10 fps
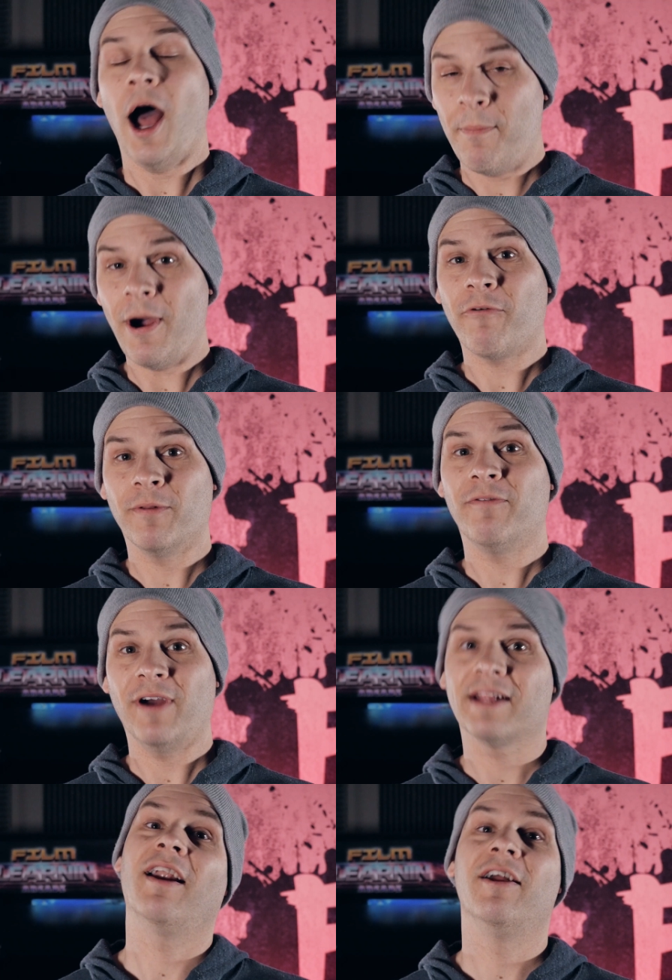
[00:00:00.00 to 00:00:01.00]
apart from the
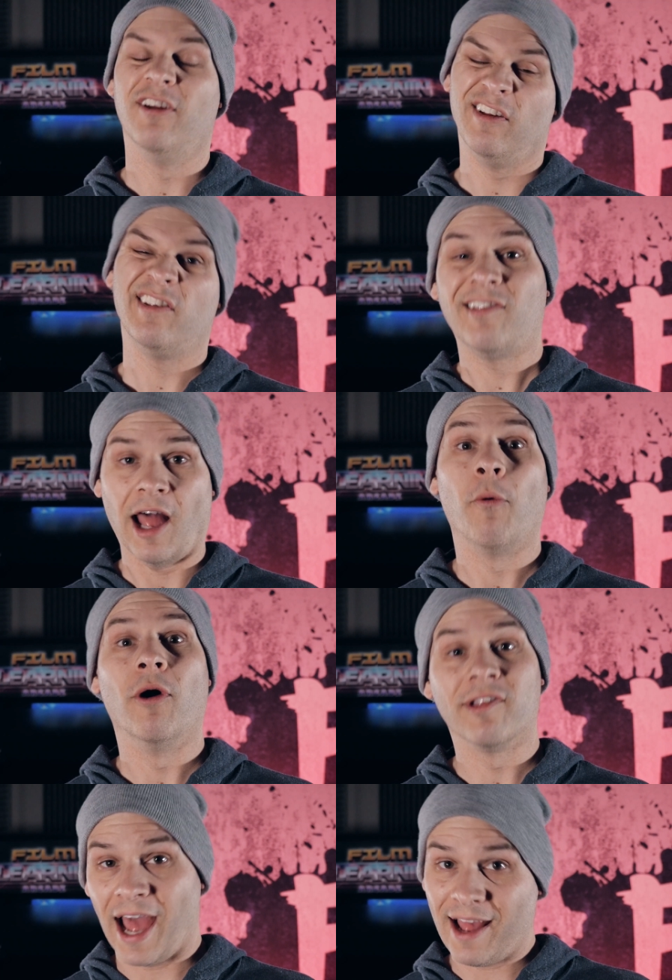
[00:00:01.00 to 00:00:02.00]
fact that I used Star
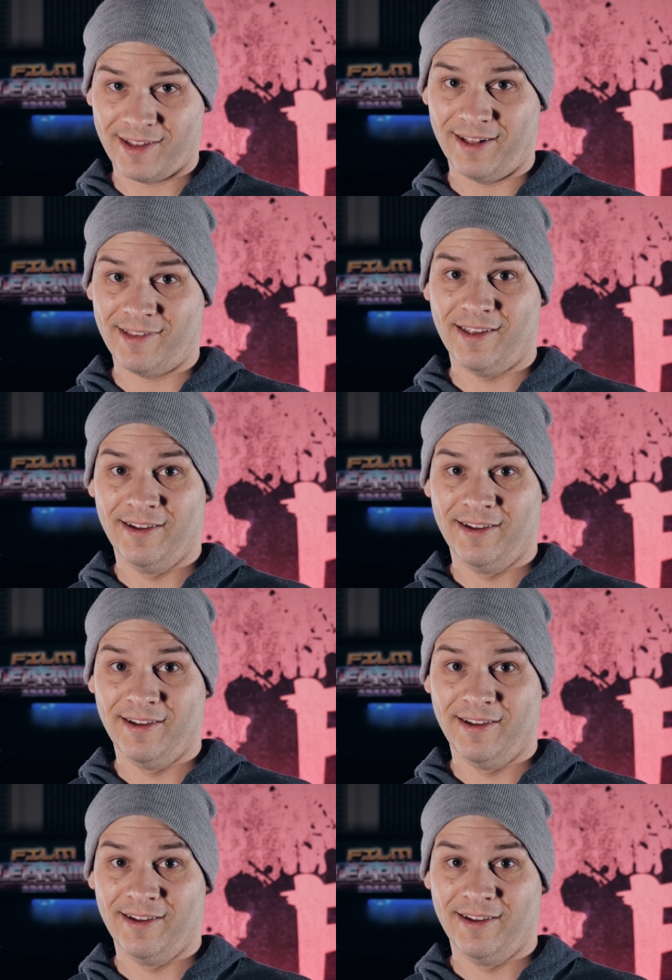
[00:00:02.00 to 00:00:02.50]
Wars assets.